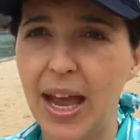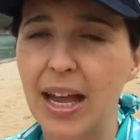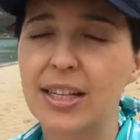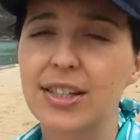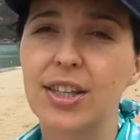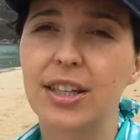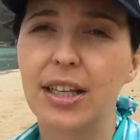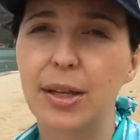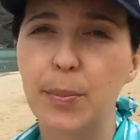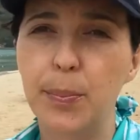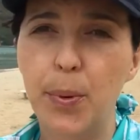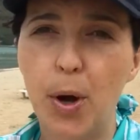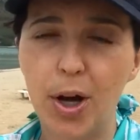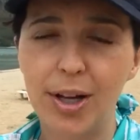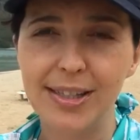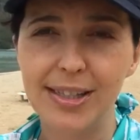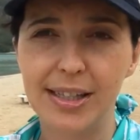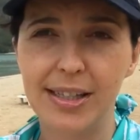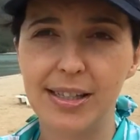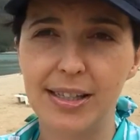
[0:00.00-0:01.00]
So the
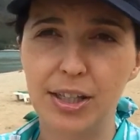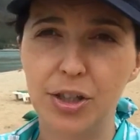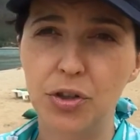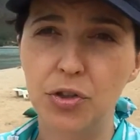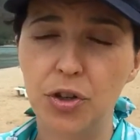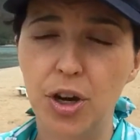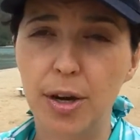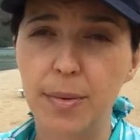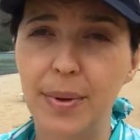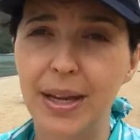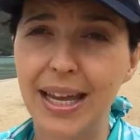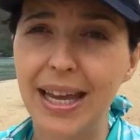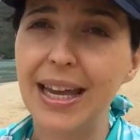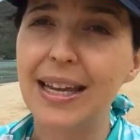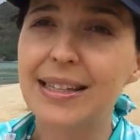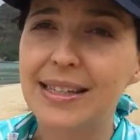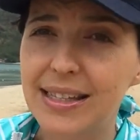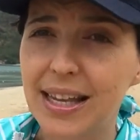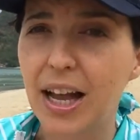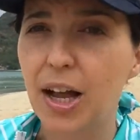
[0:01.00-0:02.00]
imposter syndrome
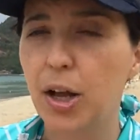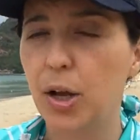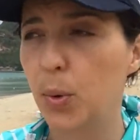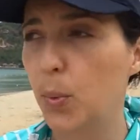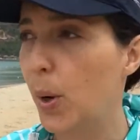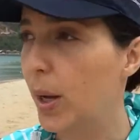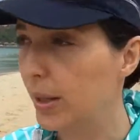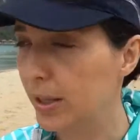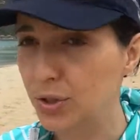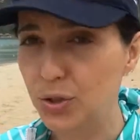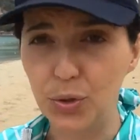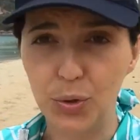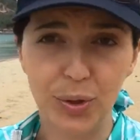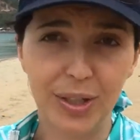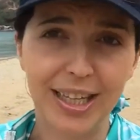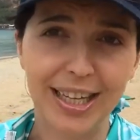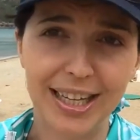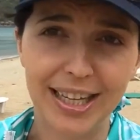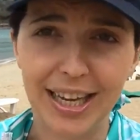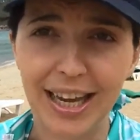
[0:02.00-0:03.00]
is well and
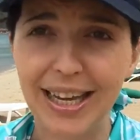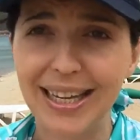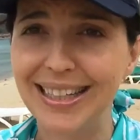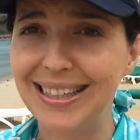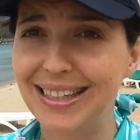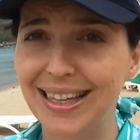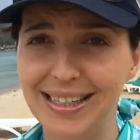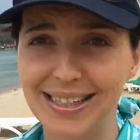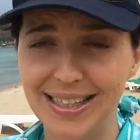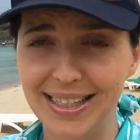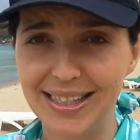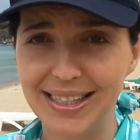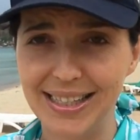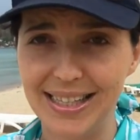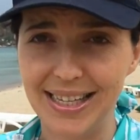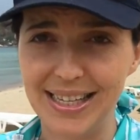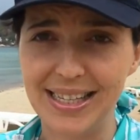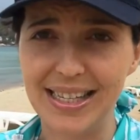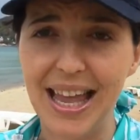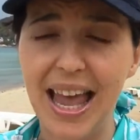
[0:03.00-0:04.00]
truly here. It does
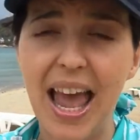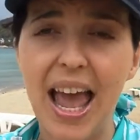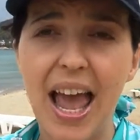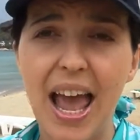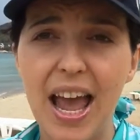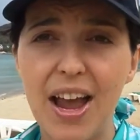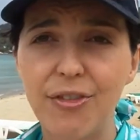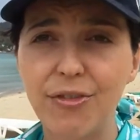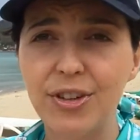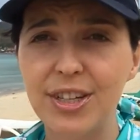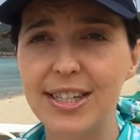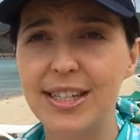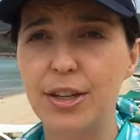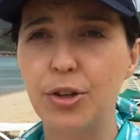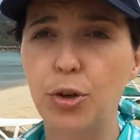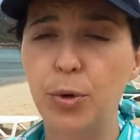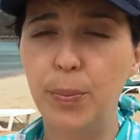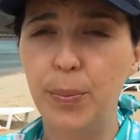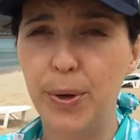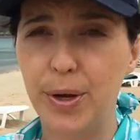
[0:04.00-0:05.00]
exist. Every
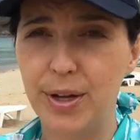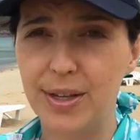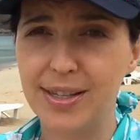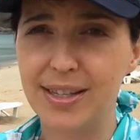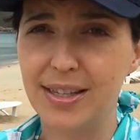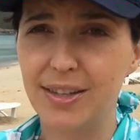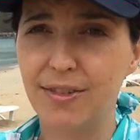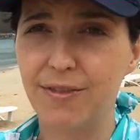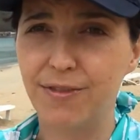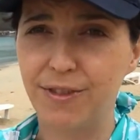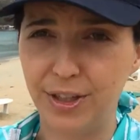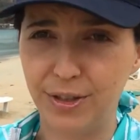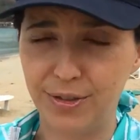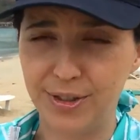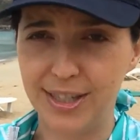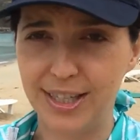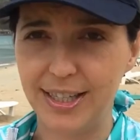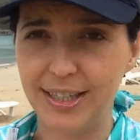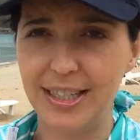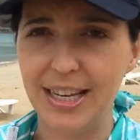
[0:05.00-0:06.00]
single person
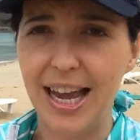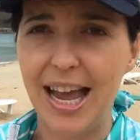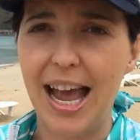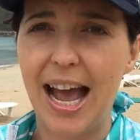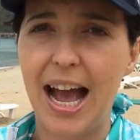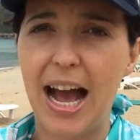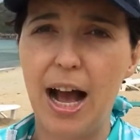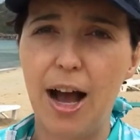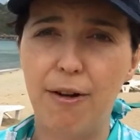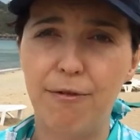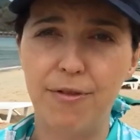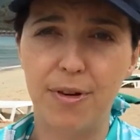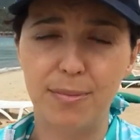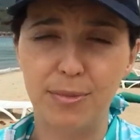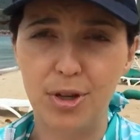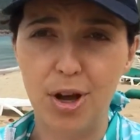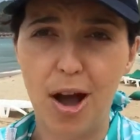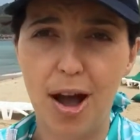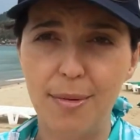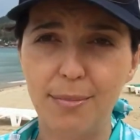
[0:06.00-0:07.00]
feels it
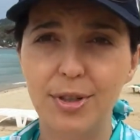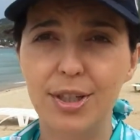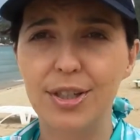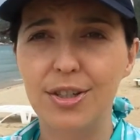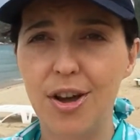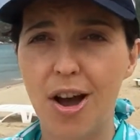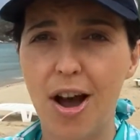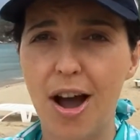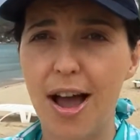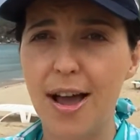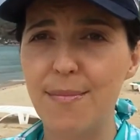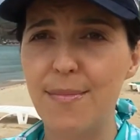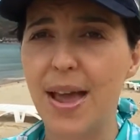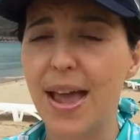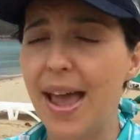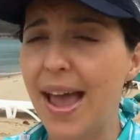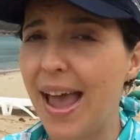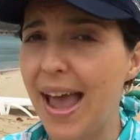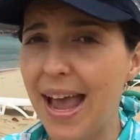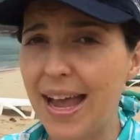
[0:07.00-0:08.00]
from time to time,
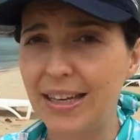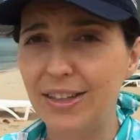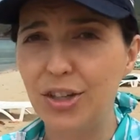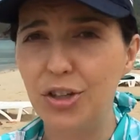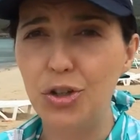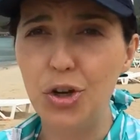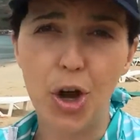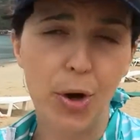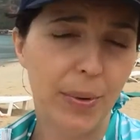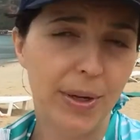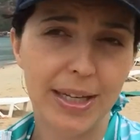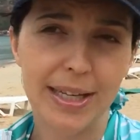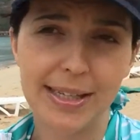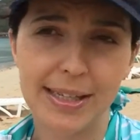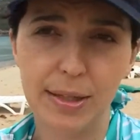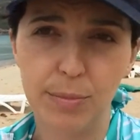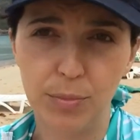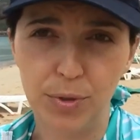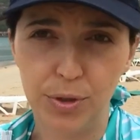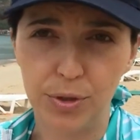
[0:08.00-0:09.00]
and no one
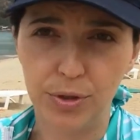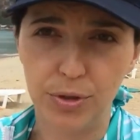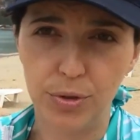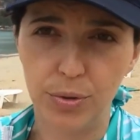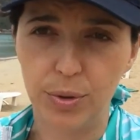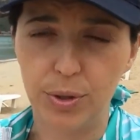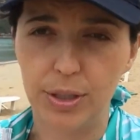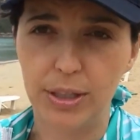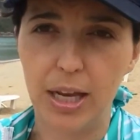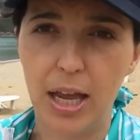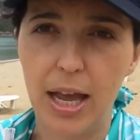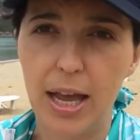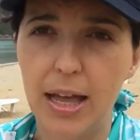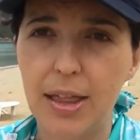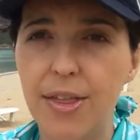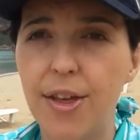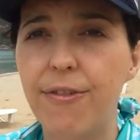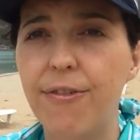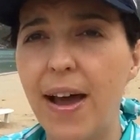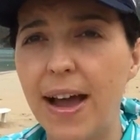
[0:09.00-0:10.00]
is immune to it.
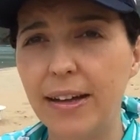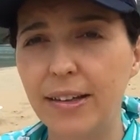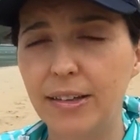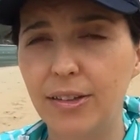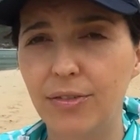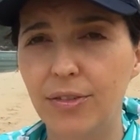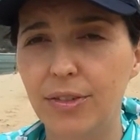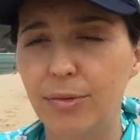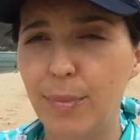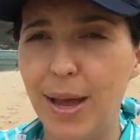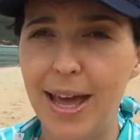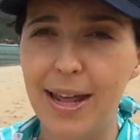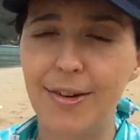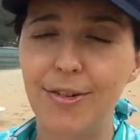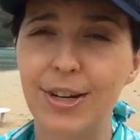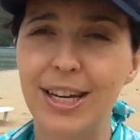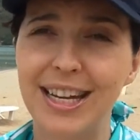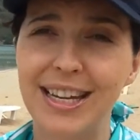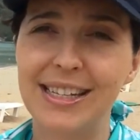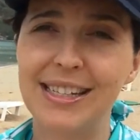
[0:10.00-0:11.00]
The fact of the
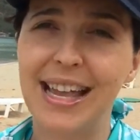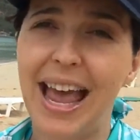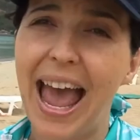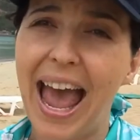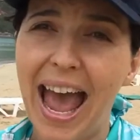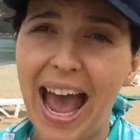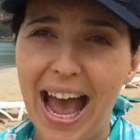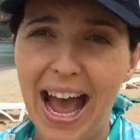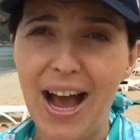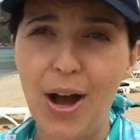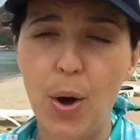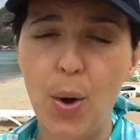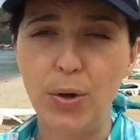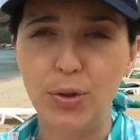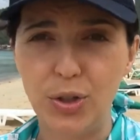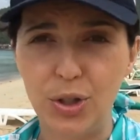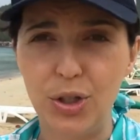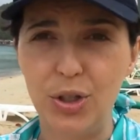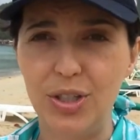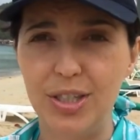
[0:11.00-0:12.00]
matter is, how
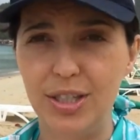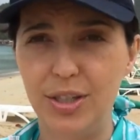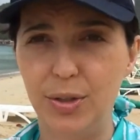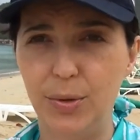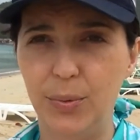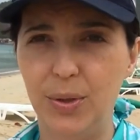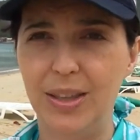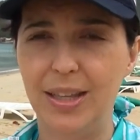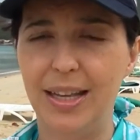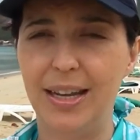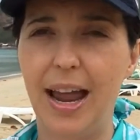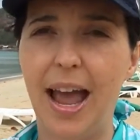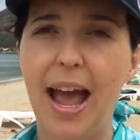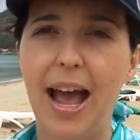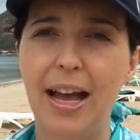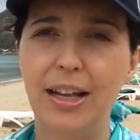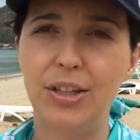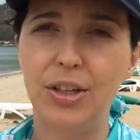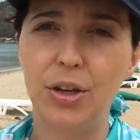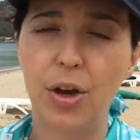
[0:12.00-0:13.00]
do you deal with it?
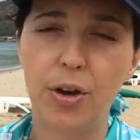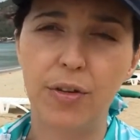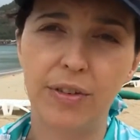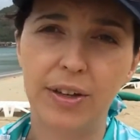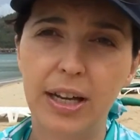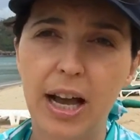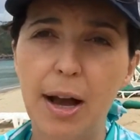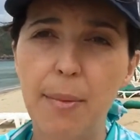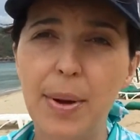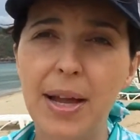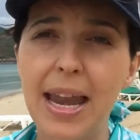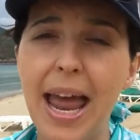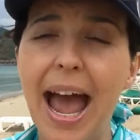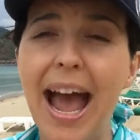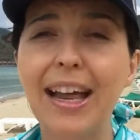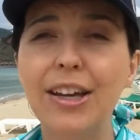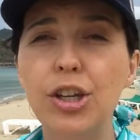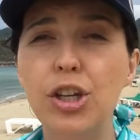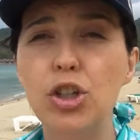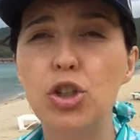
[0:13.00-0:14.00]
How do you overcome it?
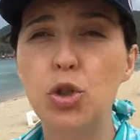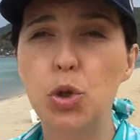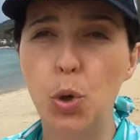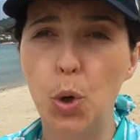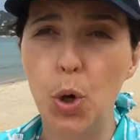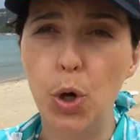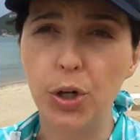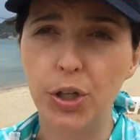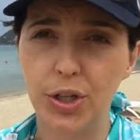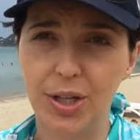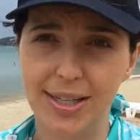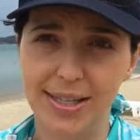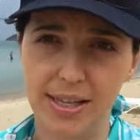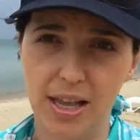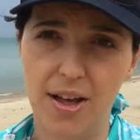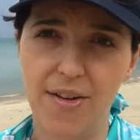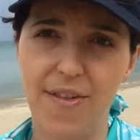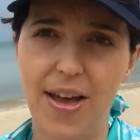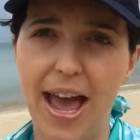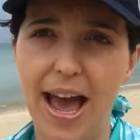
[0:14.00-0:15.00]
How do you talk
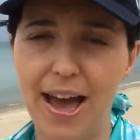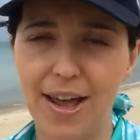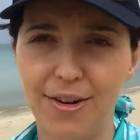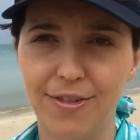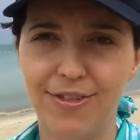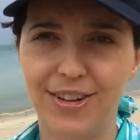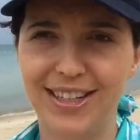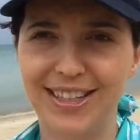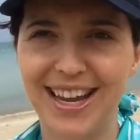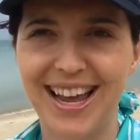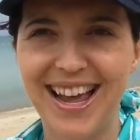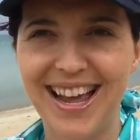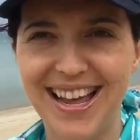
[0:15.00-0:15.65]
yourself out of it?